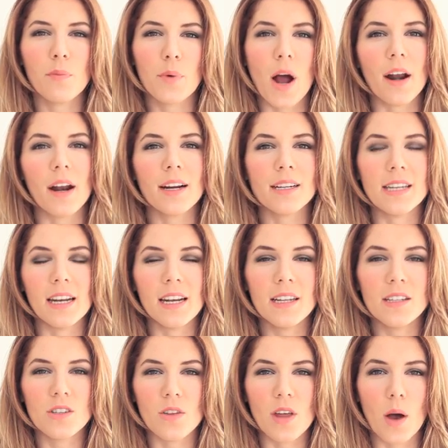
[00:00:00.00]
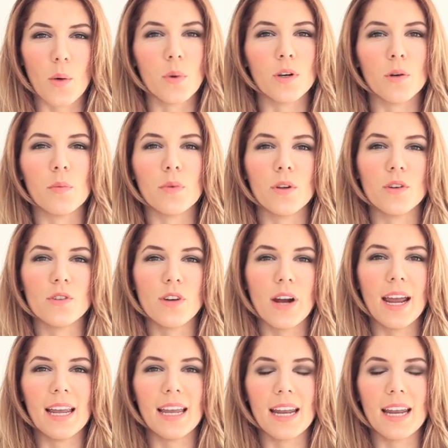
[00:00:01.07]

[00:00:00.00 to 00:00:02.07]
product in it so that when you're blow drying it,